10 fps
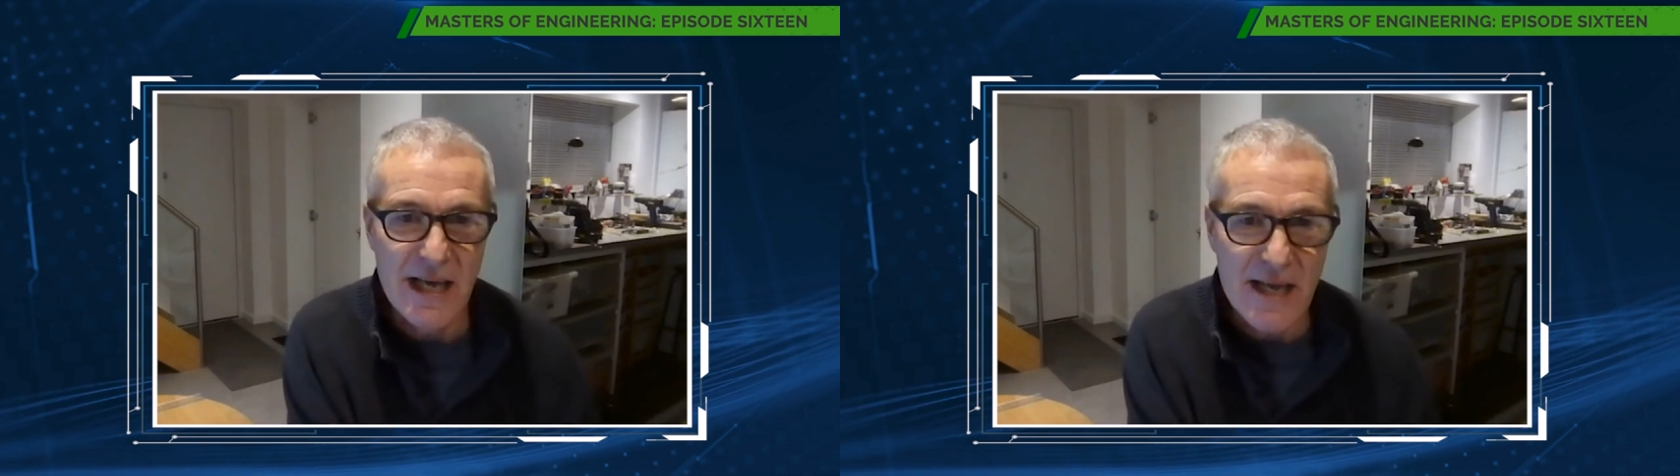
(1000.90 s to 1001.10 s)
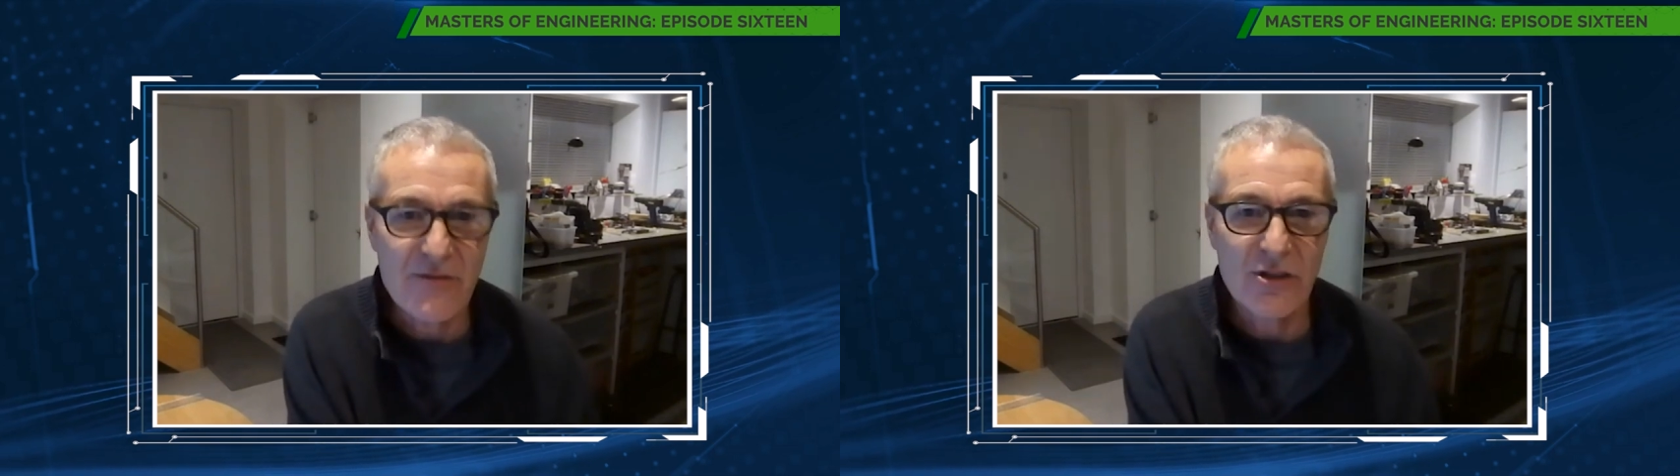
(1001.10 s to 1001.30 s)

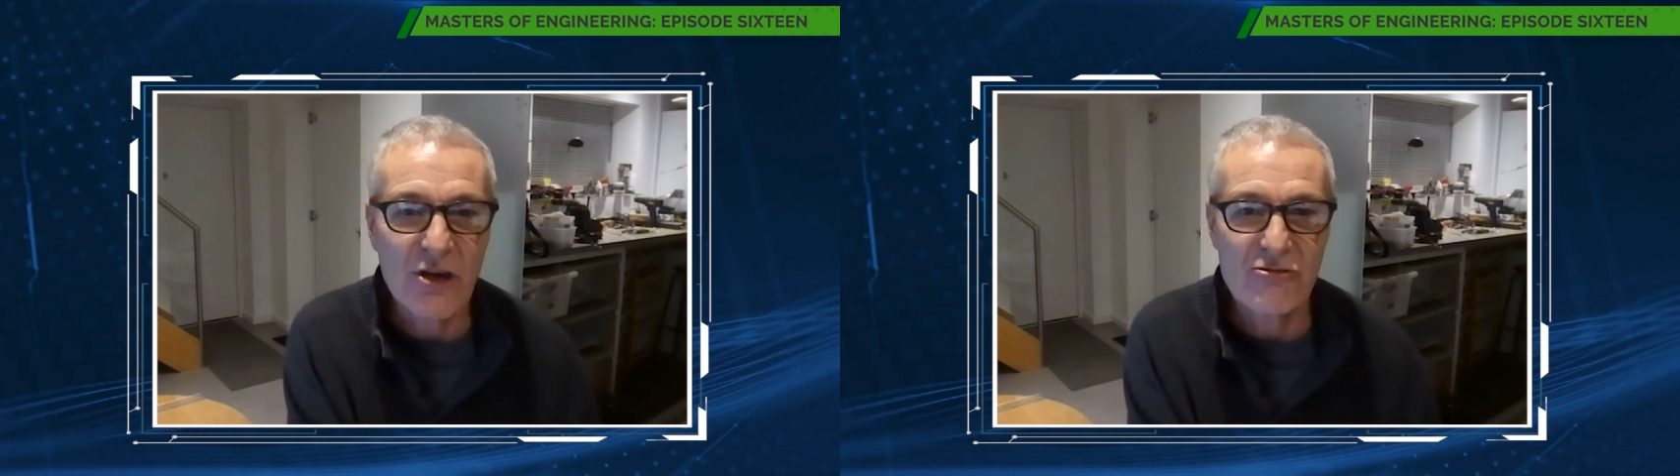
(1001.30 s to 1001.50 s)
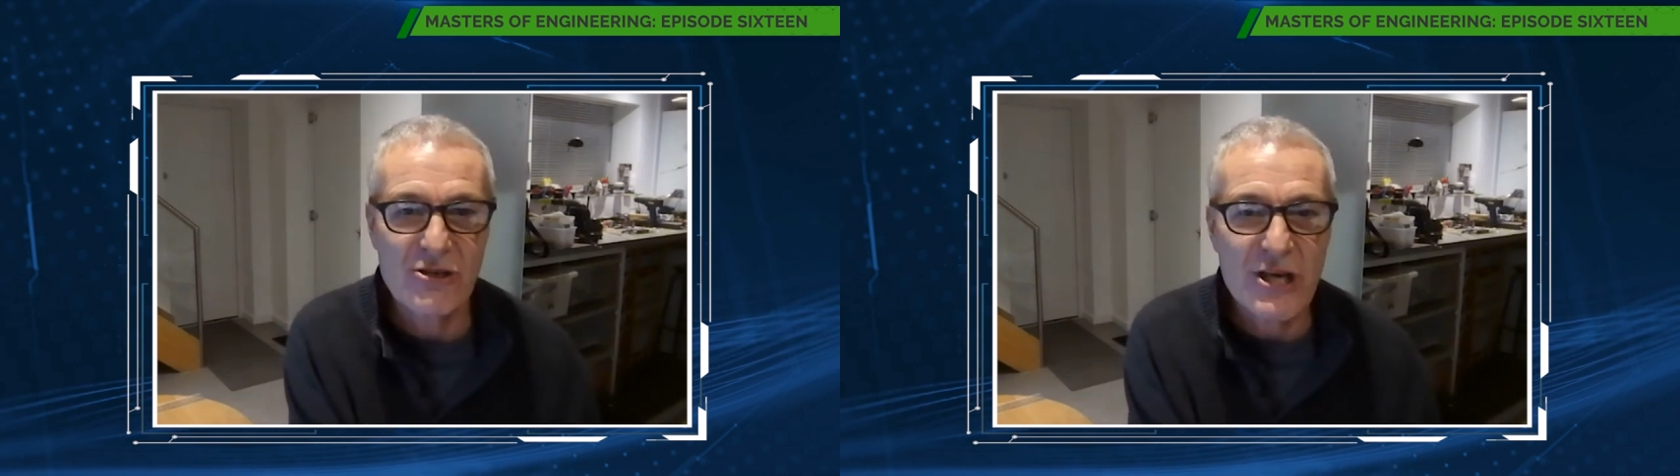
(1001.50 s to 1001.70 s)
even
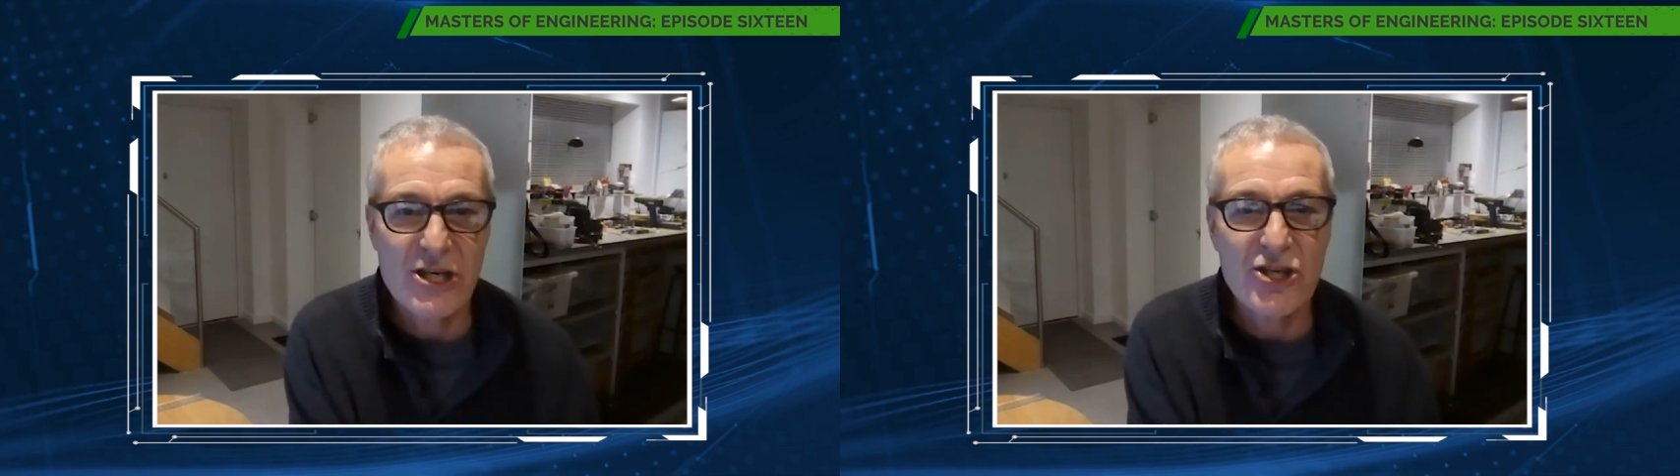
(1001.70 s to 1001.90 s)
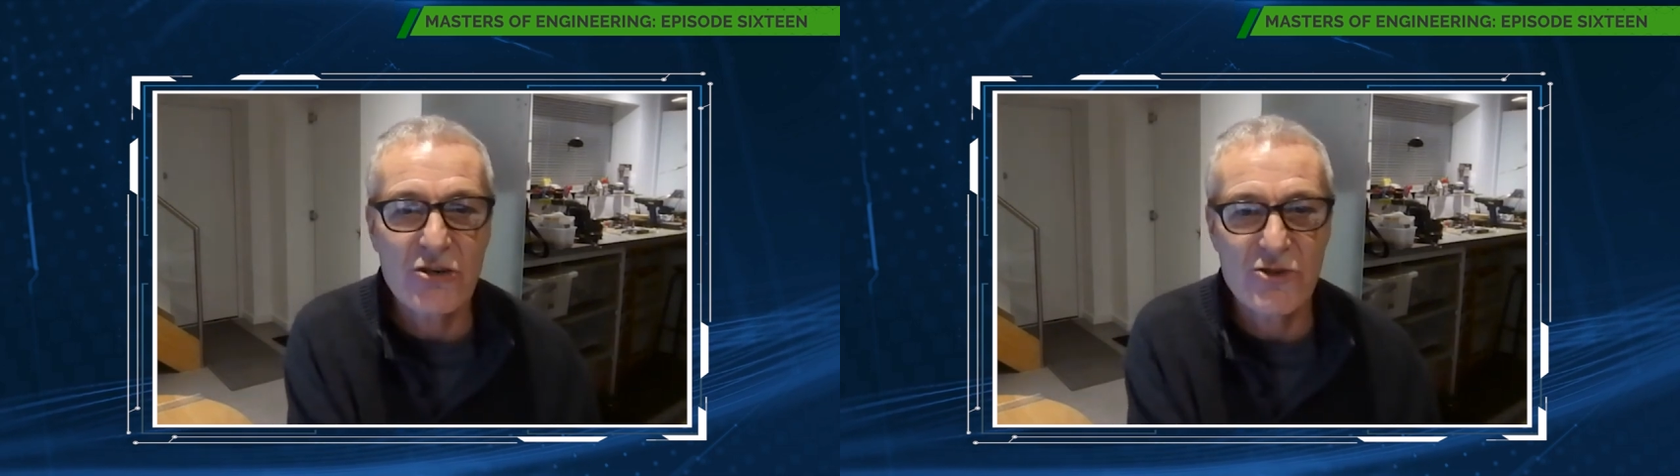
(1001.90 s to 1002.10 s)
though
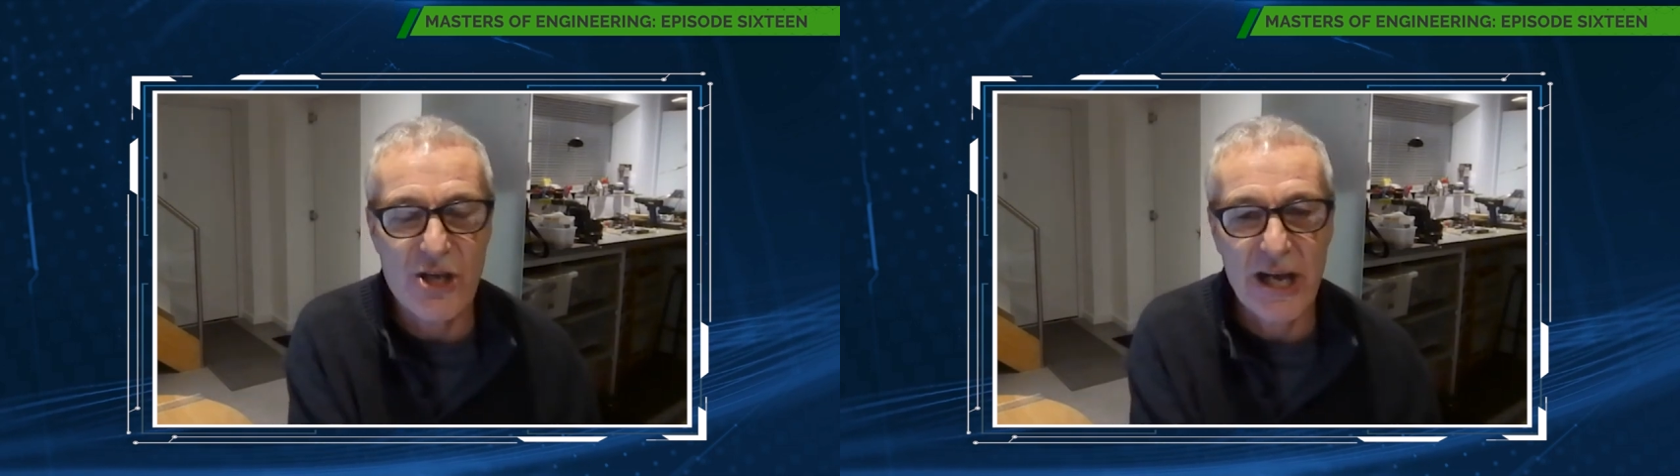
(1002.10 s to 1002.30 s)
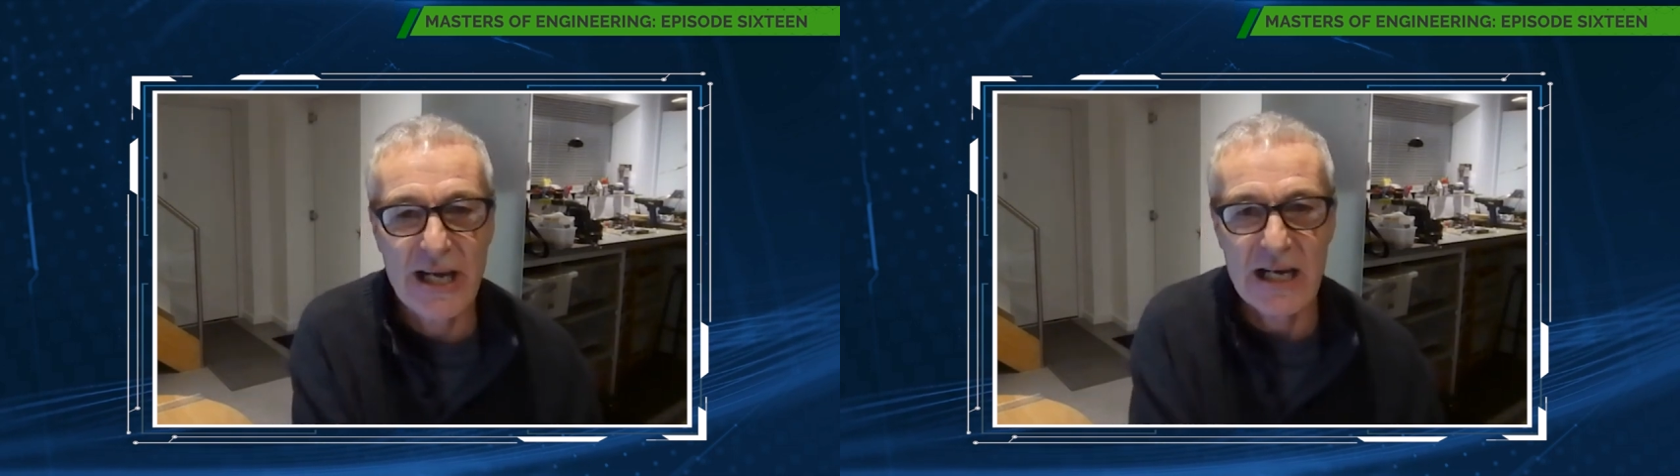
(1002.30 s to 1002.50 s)
traditional
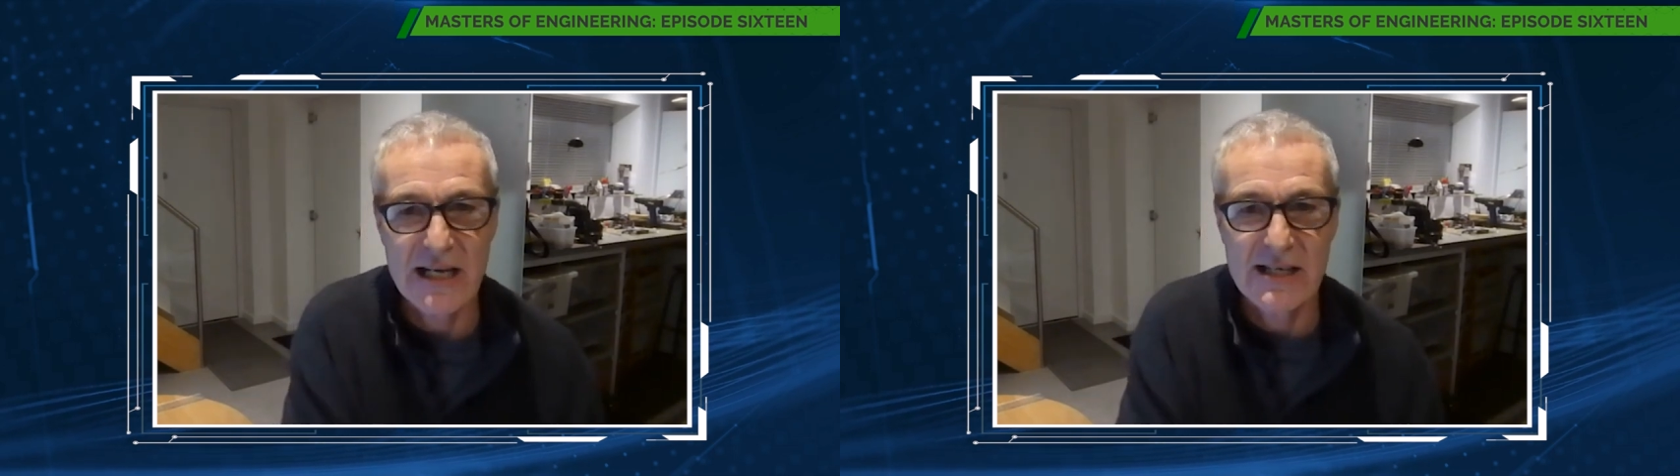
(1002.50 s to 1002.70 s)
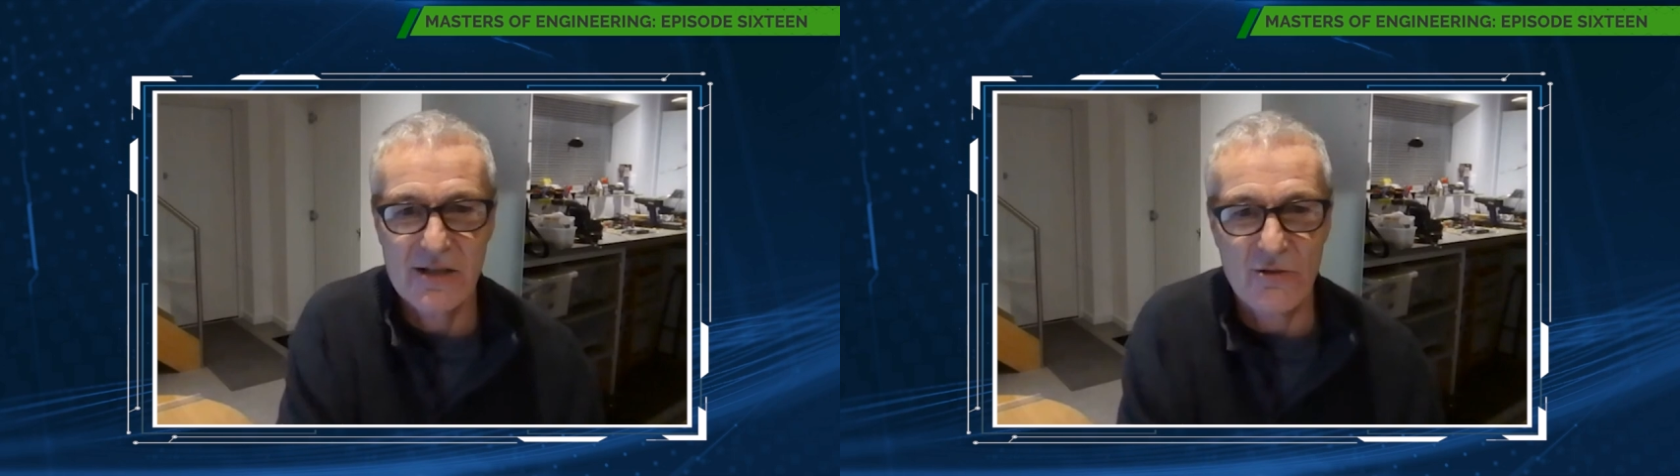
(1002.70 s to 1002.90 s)
cyclists